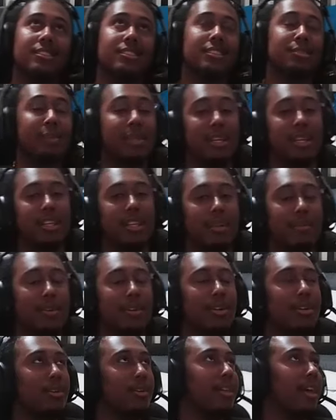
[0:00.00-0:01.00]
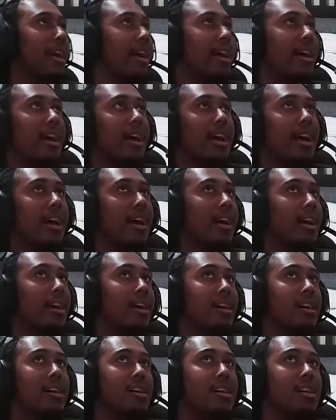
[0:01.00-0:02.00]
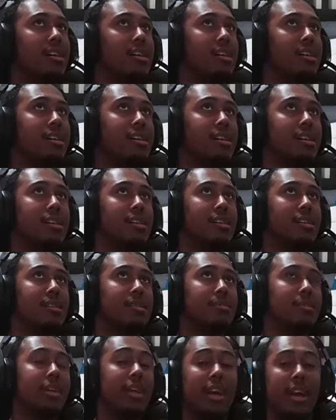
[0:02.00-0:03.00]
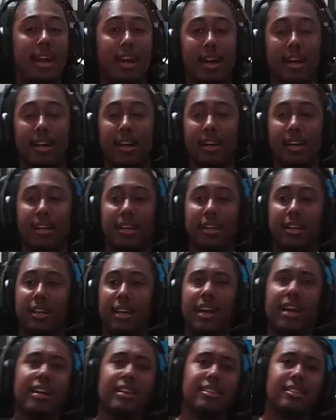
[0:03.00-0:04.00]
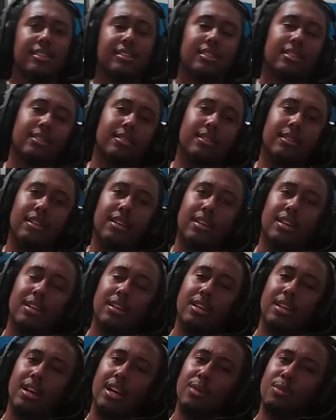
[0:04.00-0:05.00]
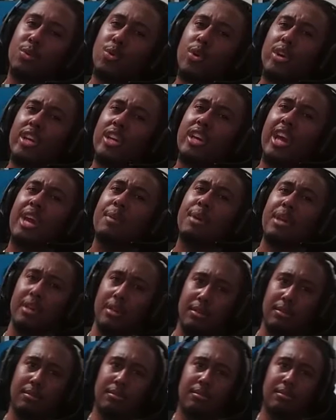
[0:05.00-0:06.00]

It's my nickname if you didn't know that. Uh, but yeah, guys, I'm quitting gaming.